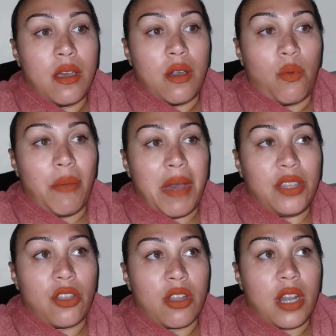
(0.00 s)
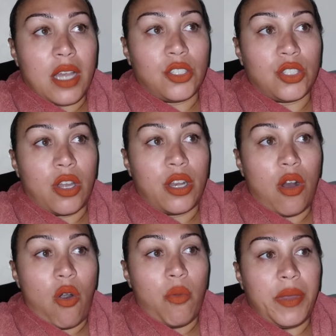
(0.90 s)
when my third eye started to
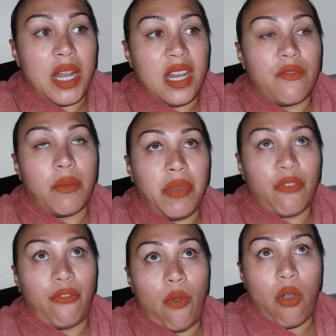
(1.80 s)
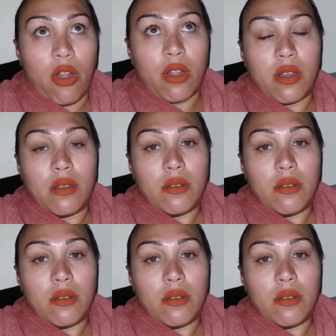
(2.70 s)
open, and even before